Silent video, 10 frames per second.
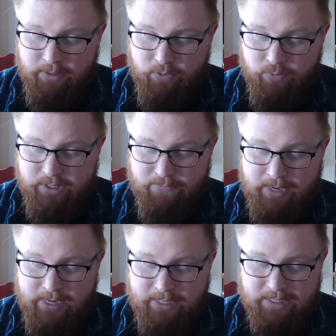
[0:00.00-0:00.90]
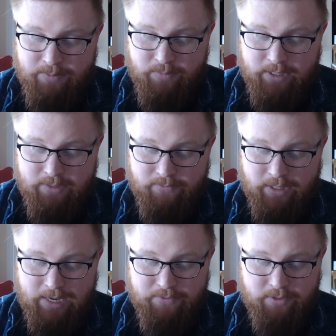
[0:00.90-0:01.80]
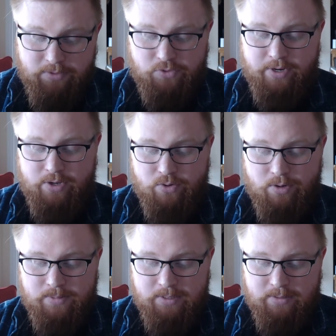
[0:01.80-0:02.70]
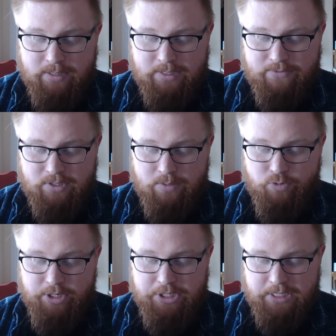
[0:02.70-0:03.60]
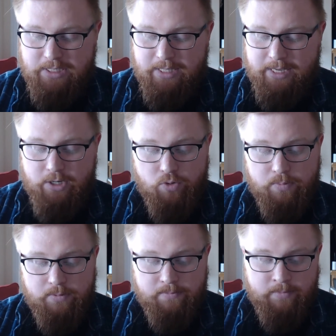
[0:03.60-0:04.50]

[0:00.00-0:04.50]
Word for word: There was the vaguest semblance of life in those gray orbs, as if somewhere she still had hope.